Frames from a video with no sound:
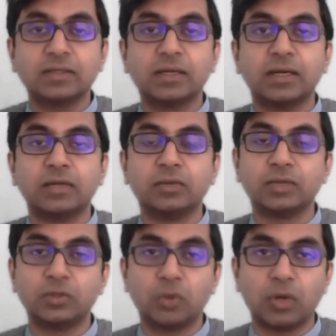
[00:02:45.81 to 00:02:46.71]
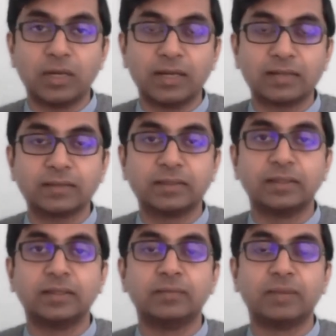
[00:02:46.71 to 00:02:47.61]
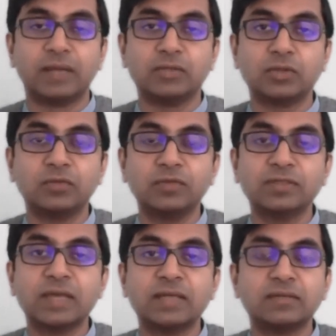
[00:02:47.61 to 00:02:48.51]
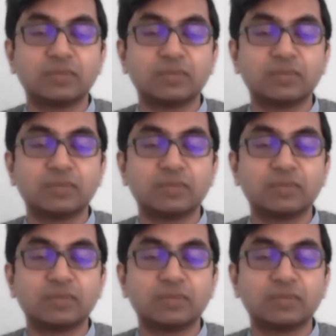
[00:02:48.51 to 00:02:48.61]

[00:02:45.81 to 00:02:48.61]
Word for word: Uh, you can call our uh, branch office and